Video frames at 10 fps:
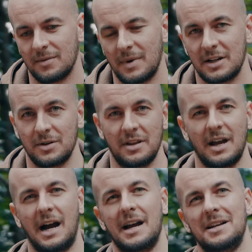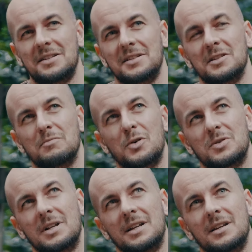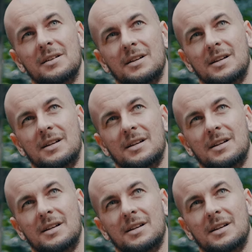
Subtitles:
actually the eye sees mostly